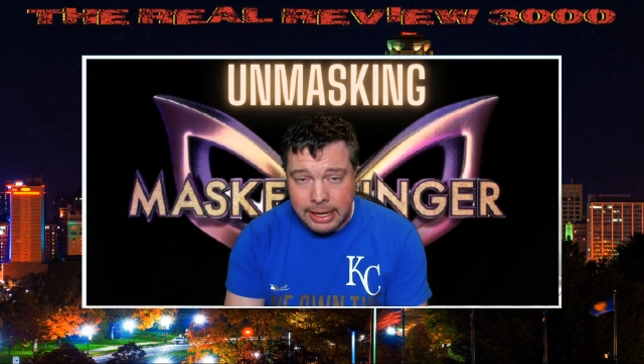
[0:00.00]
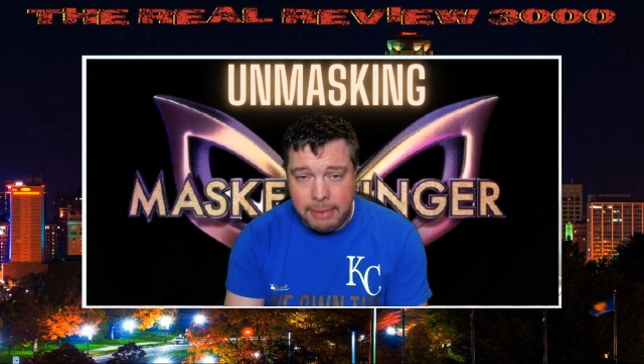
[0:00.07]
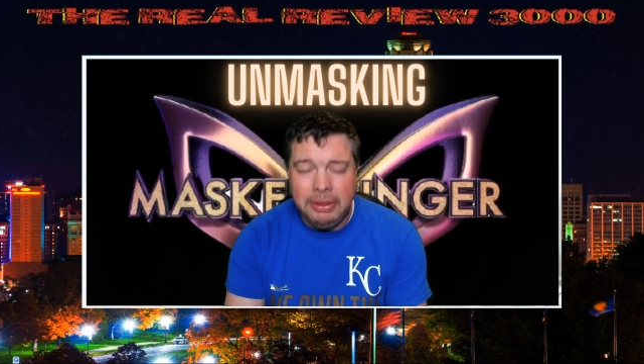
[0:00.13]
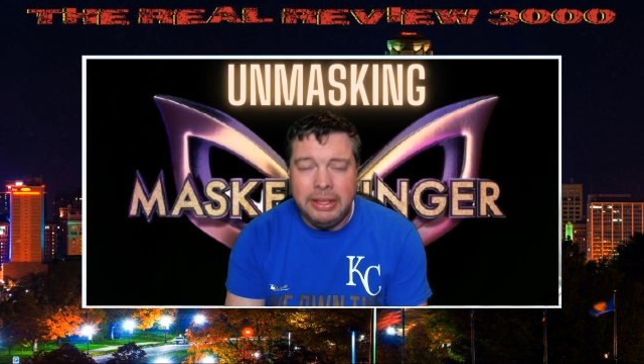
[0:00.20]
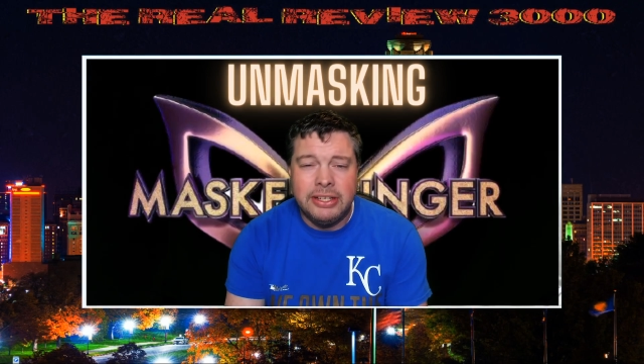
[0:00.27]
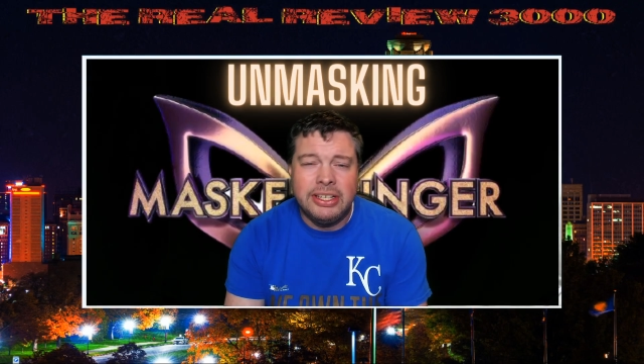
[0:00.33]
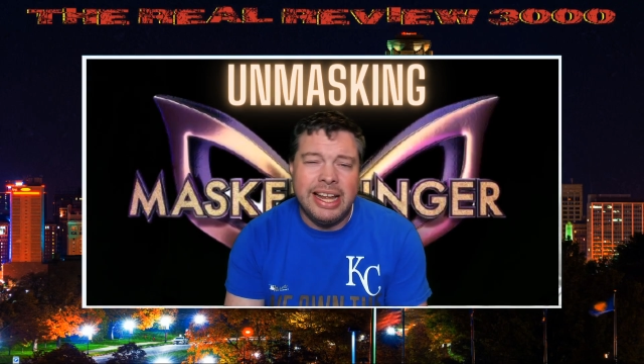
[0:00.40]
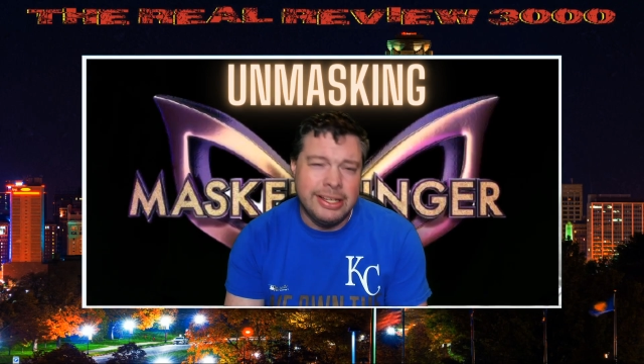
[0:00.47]
I
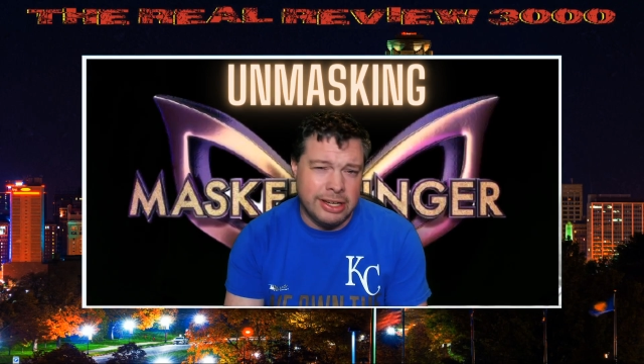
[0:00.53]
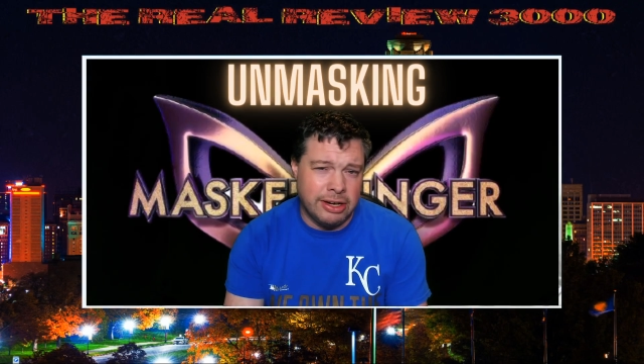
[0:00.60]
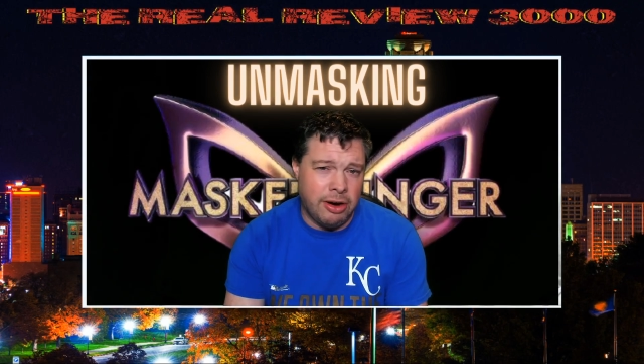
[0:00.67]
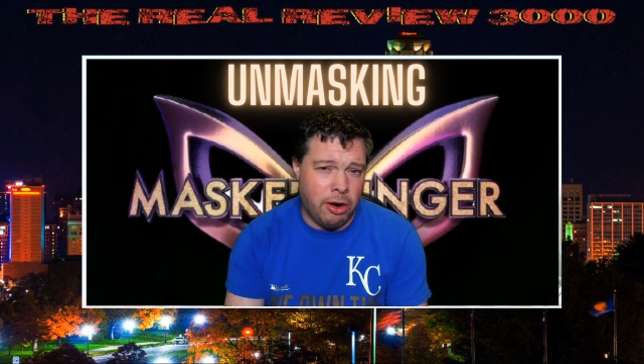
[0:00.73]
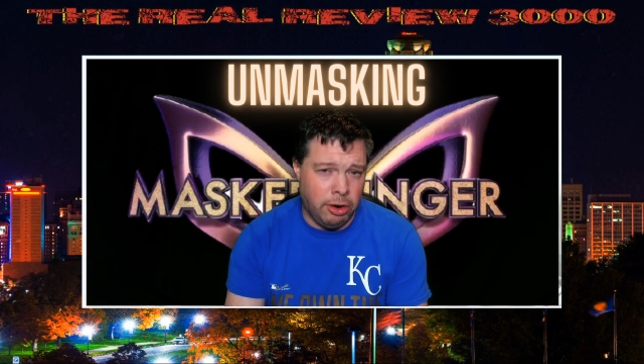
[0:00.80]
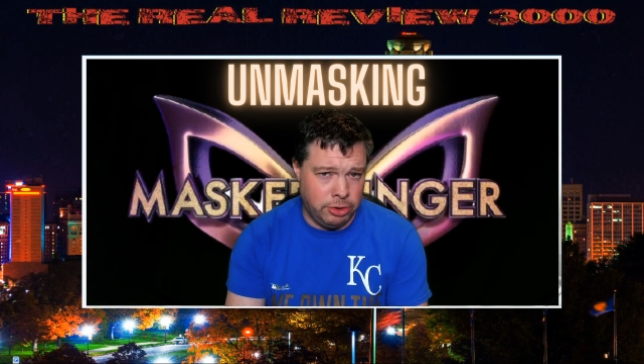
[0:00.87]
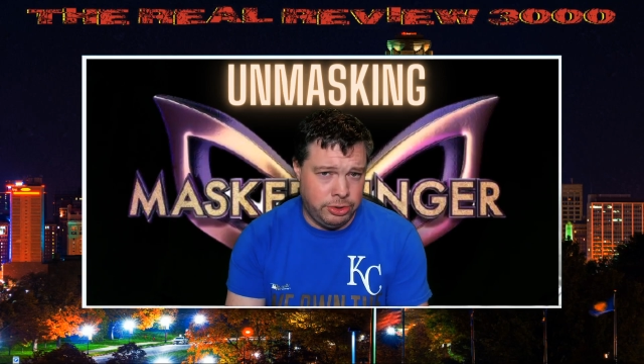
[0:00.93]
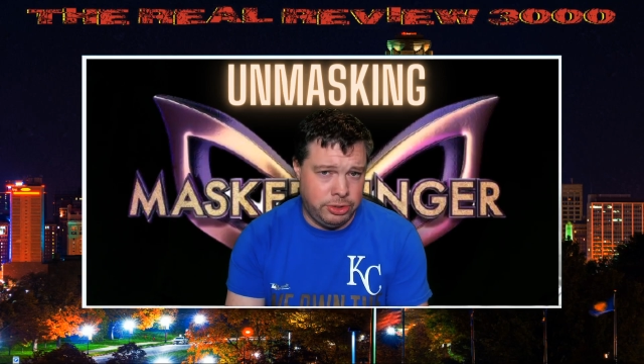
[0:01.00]
mean, this guy's a
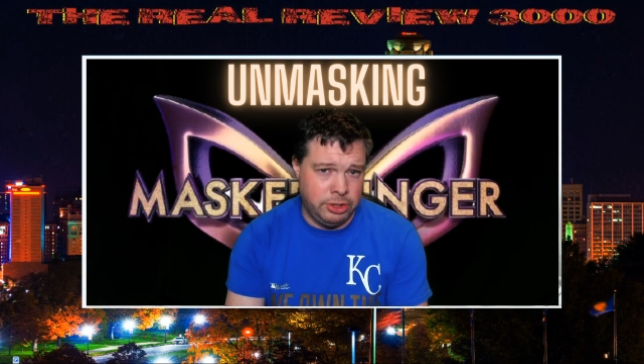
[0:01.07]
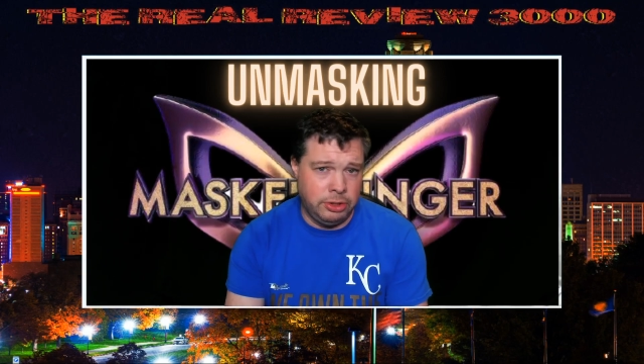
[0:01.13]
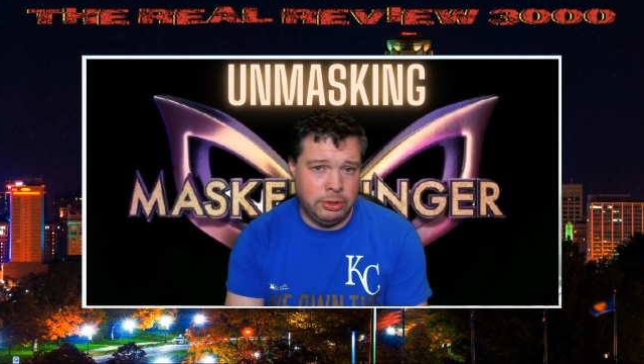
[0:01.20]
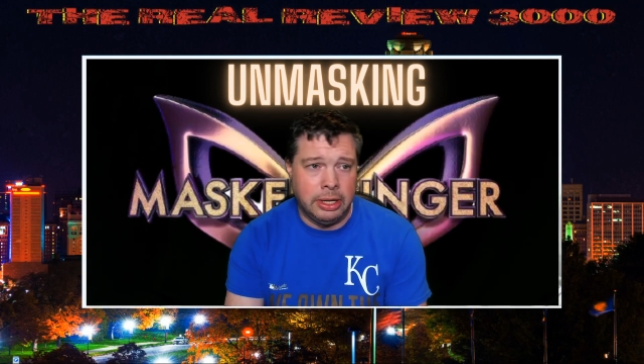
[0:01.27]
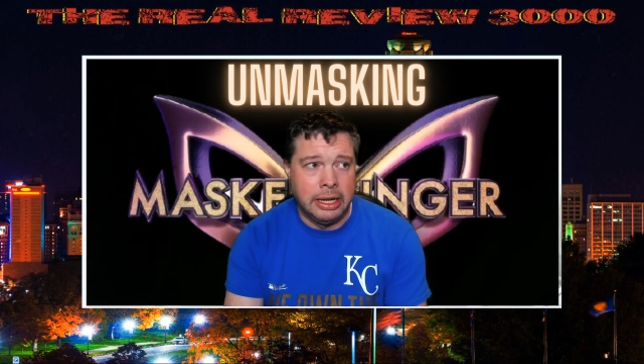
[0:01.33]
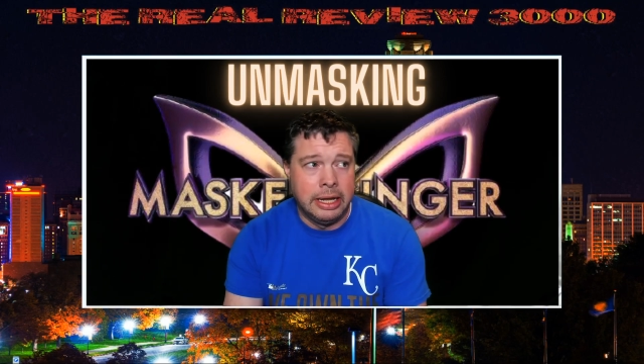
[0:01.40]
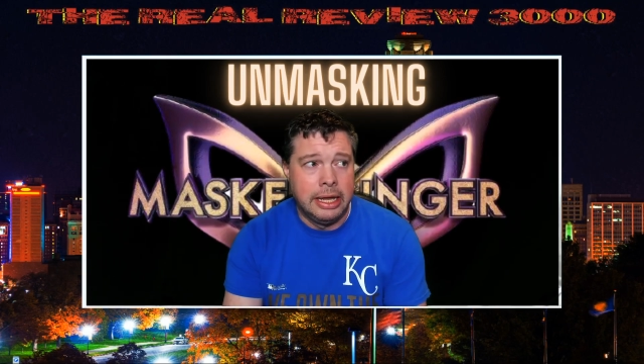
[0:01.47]
hard dude.